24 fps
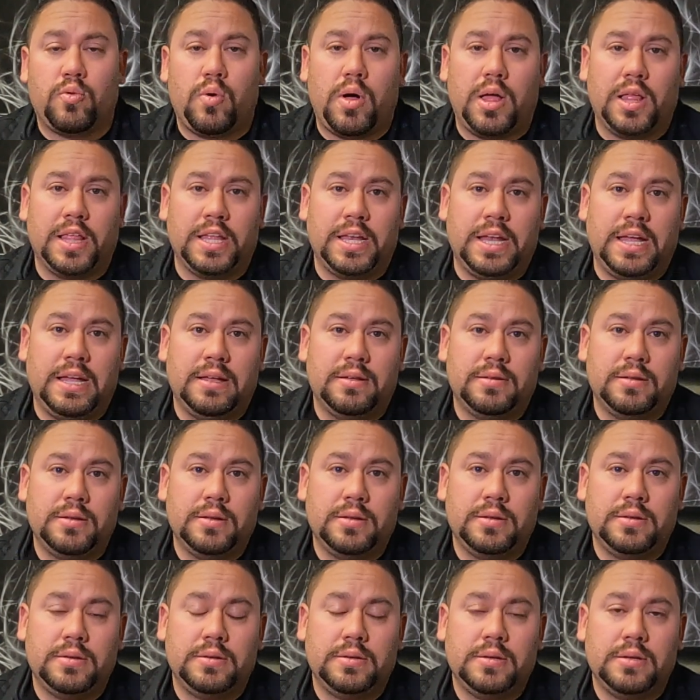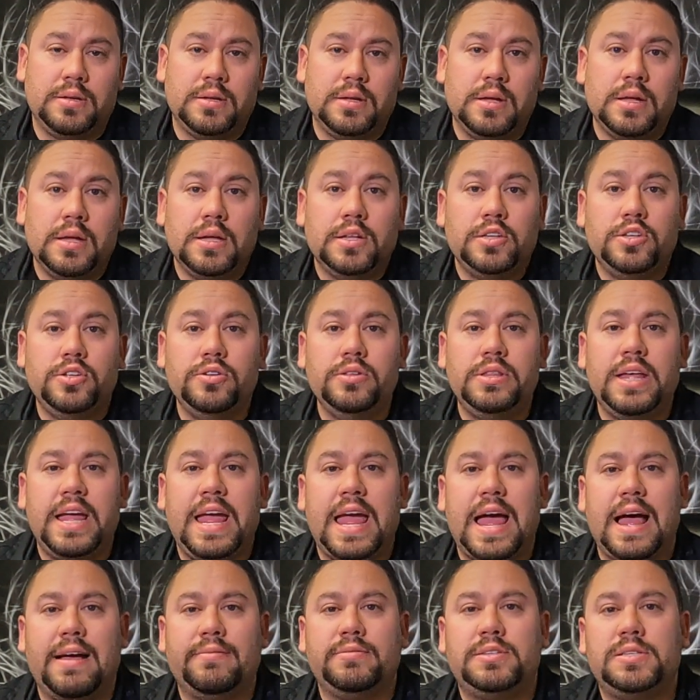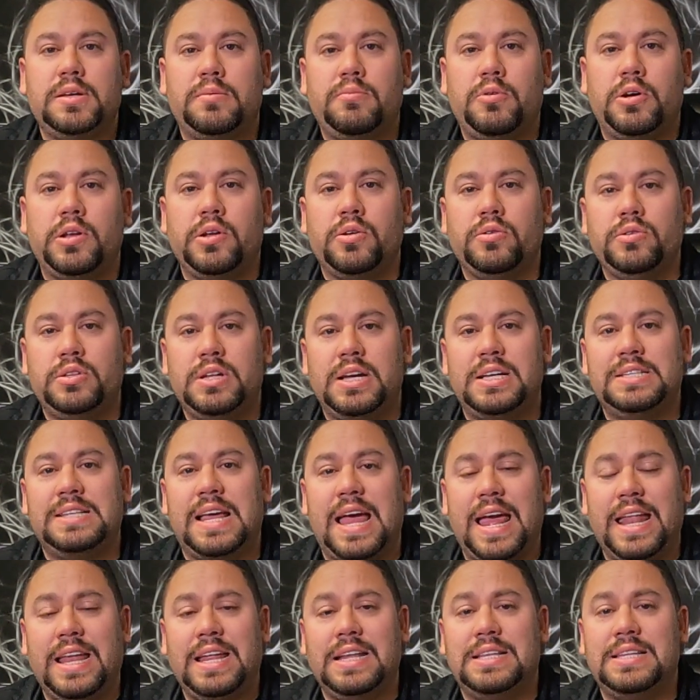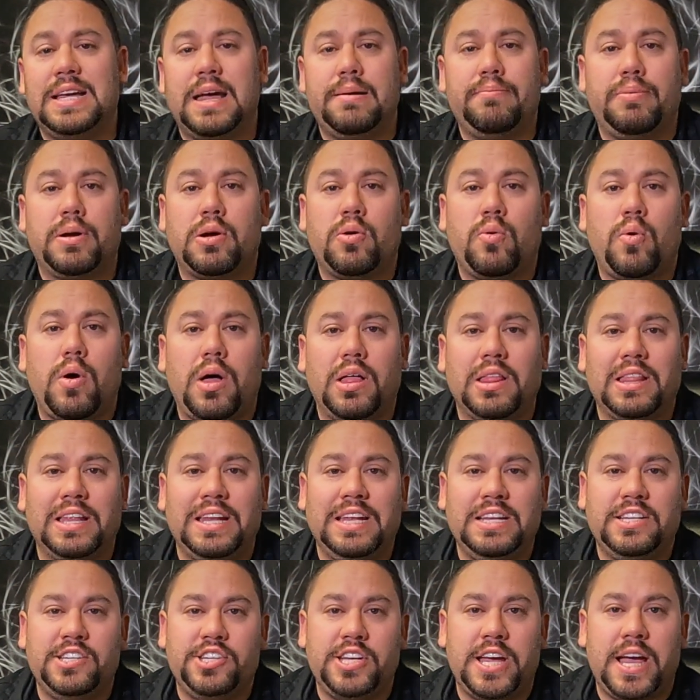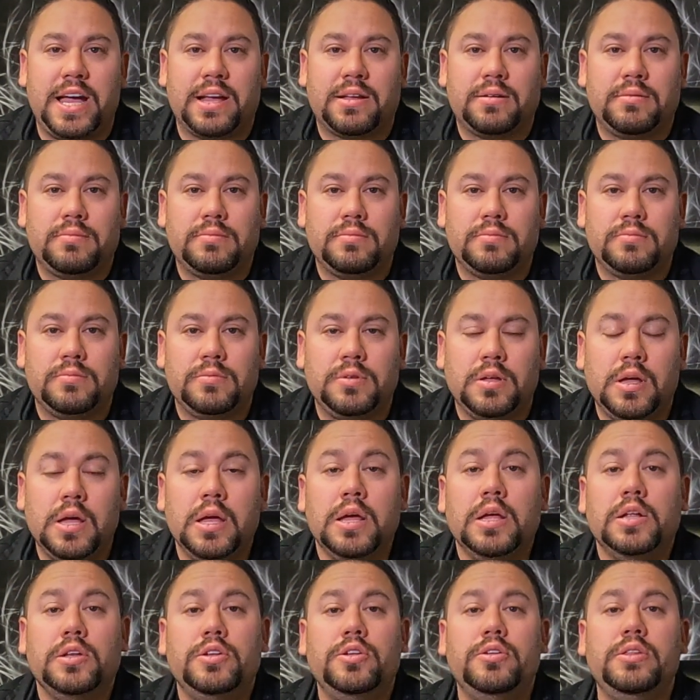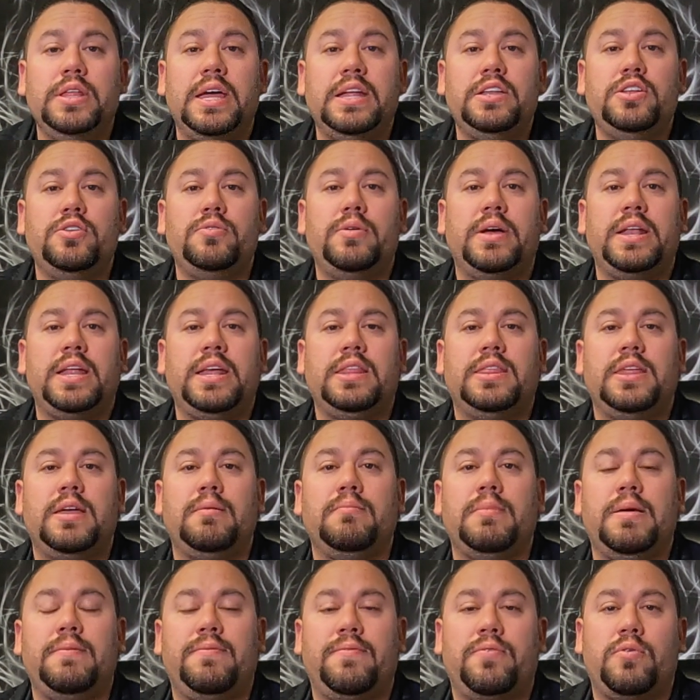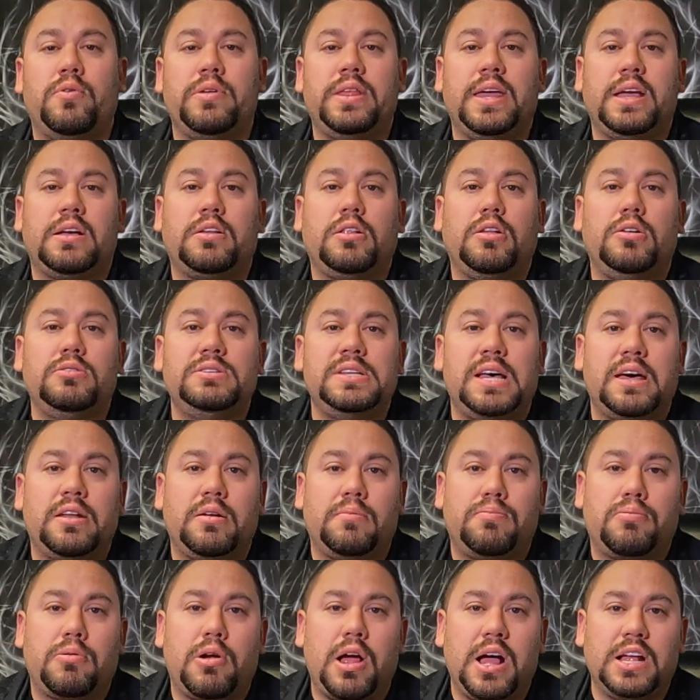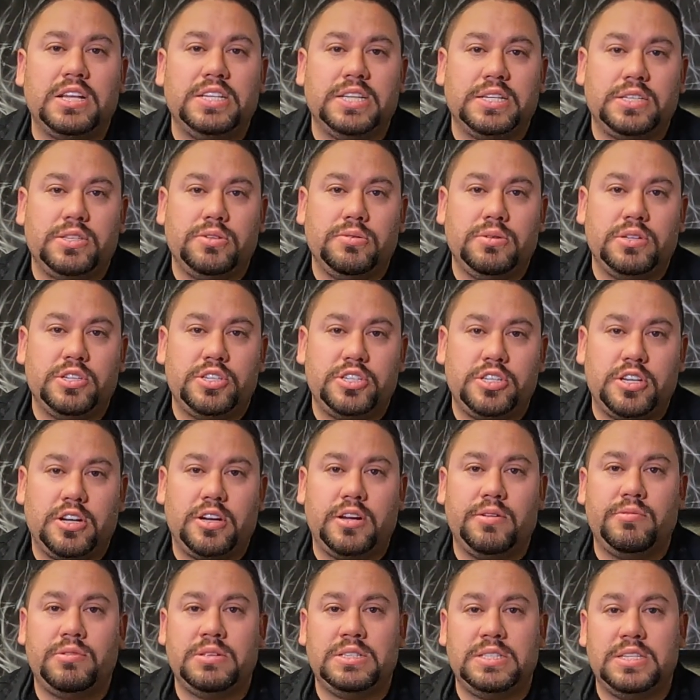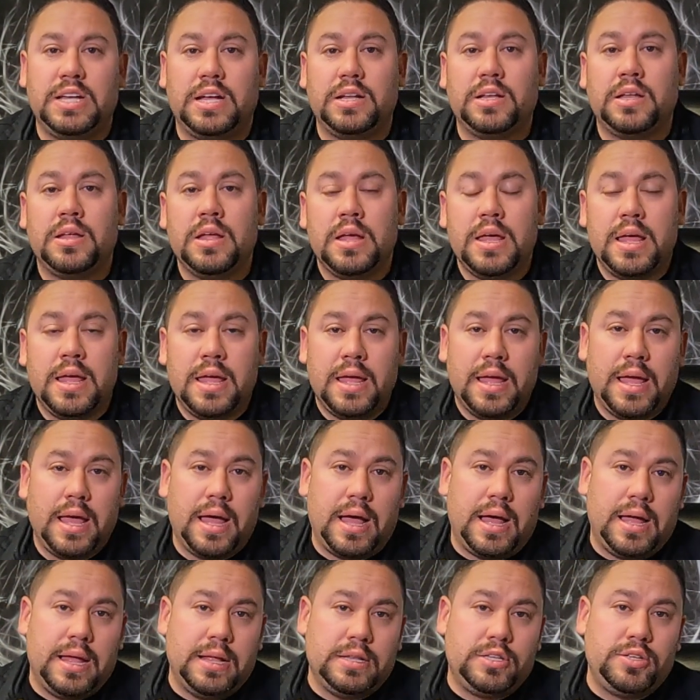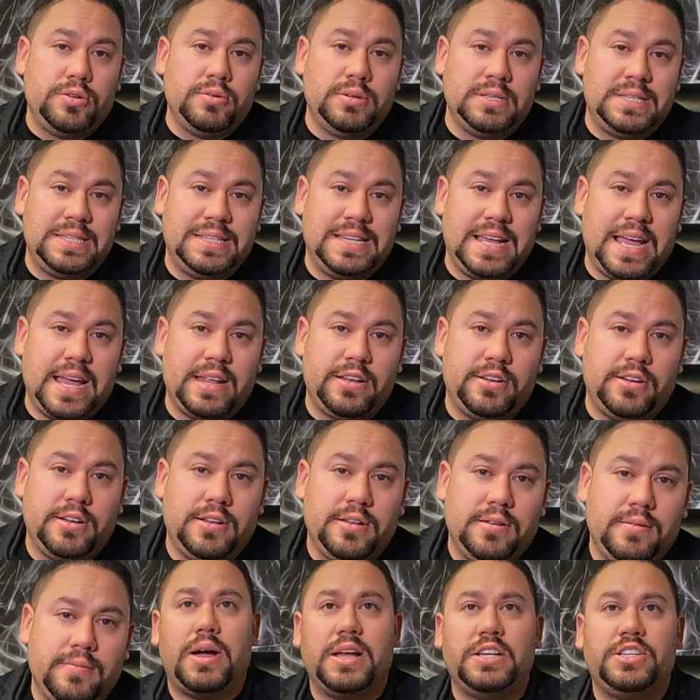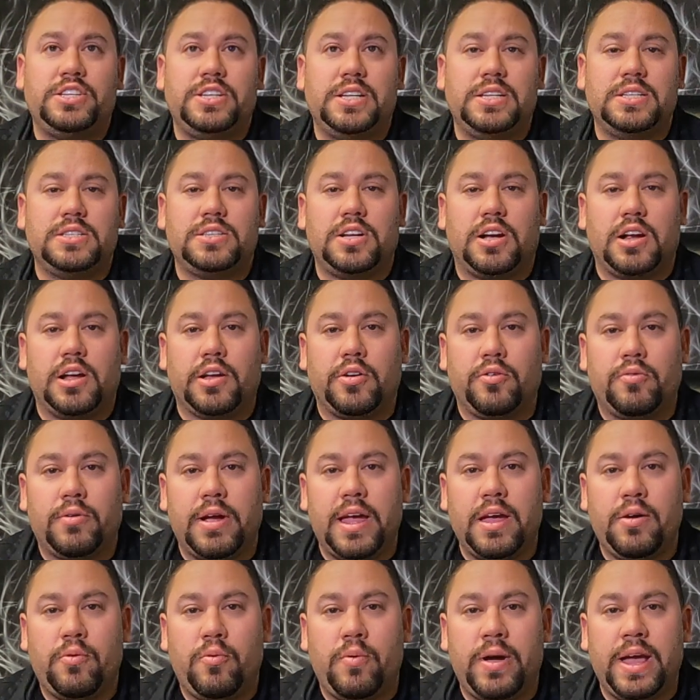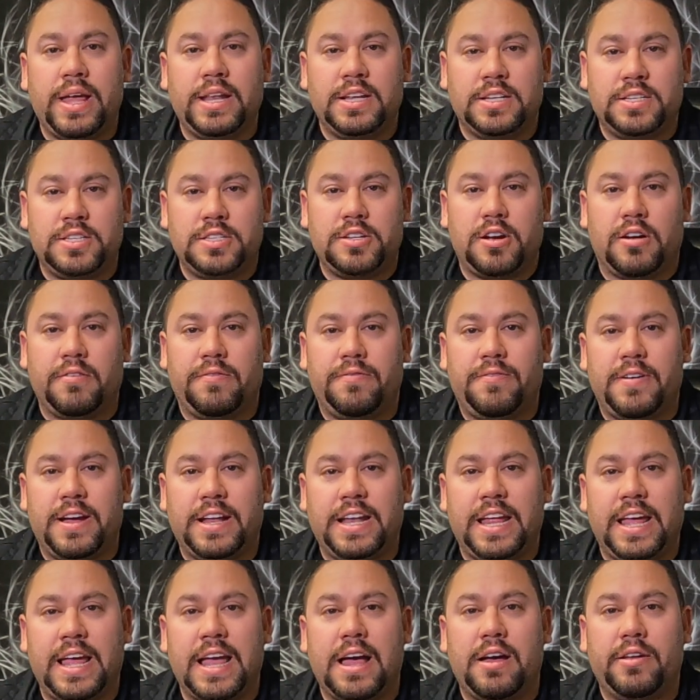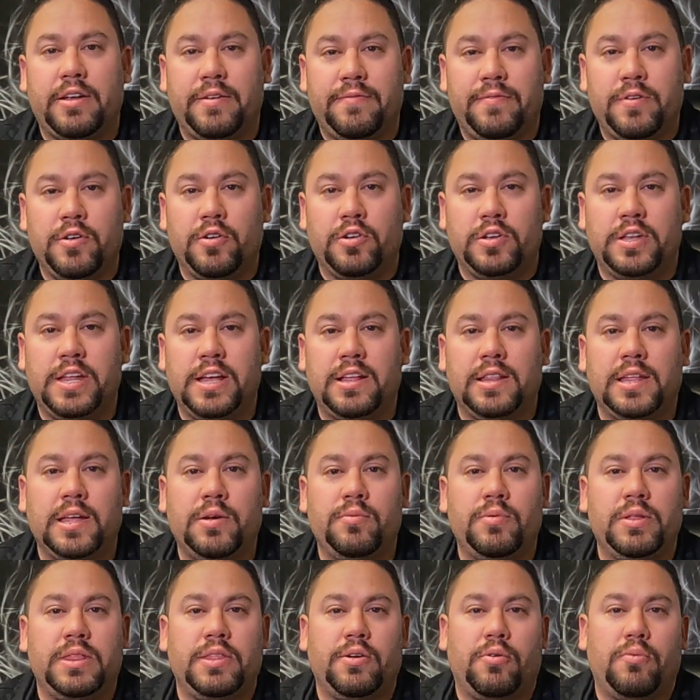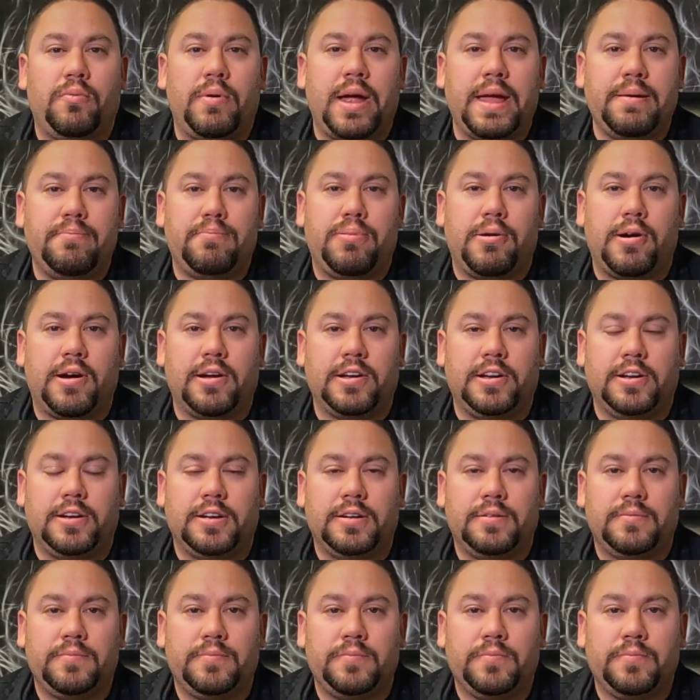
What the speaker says: quality. Do they have someone who does any type of quality check? Do they do anything before they close out a project to ensure it was done to a standard? Questions are a great way to start finding out if you're dealing with the right partner.